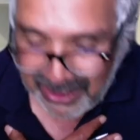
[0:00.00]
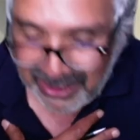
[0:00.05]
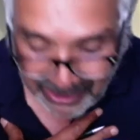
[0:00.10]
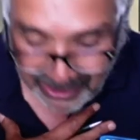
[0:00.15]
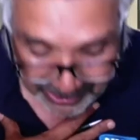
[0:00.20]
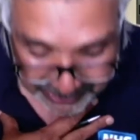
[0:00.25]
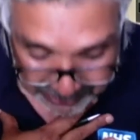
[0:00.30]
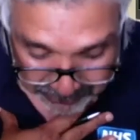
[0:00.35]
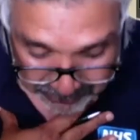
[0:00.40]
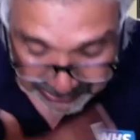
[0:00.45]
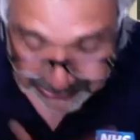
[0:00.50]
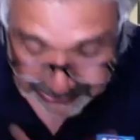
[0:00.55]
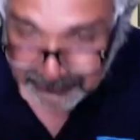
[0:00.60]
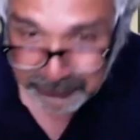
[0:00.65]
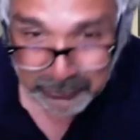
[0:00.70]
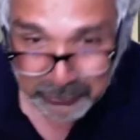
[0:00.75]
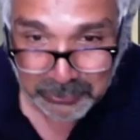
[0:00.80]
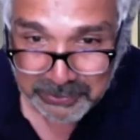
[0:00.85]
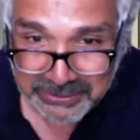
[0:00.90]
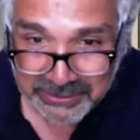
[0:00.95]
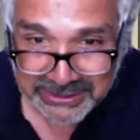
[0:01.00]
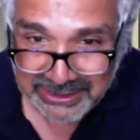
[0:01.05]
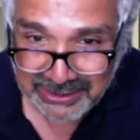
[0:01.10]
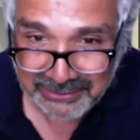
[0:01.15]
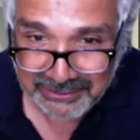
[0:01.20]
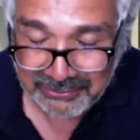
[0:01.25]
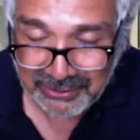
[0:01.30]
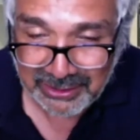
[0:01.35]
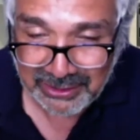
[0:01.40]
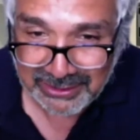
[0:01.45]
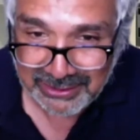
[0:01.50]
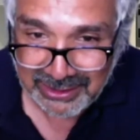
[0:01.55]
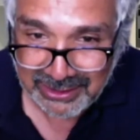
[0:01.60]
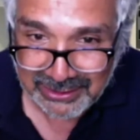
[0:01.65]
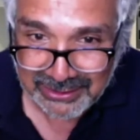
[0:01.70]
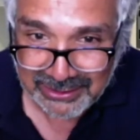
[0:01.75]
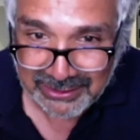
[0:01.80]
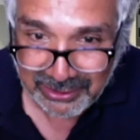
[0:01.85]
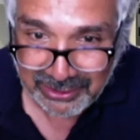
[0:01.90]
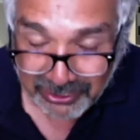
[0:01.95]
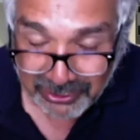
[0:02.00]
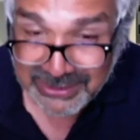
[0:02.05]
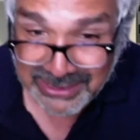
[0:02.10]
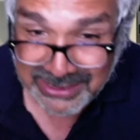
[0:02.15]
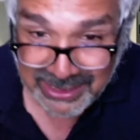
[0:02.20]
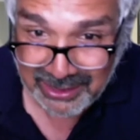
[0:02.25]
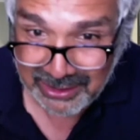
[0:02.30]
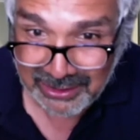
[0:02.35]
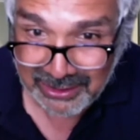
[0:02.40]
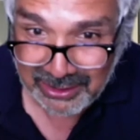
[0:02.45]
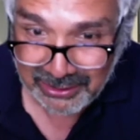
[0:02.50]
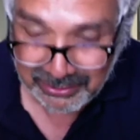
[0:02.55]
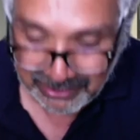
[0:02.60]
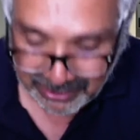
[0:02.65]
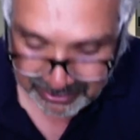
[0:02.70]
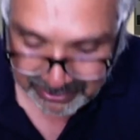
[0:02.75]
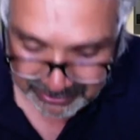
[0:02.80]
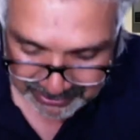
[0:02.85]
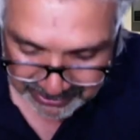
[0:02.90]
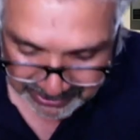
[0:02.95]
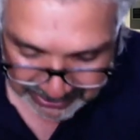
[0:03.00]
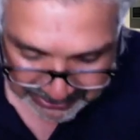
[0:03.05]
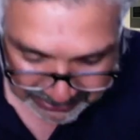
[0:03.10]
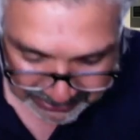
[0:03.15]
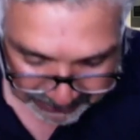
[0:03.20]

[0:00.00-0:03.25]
transformative, and and honestly, I, I, I it's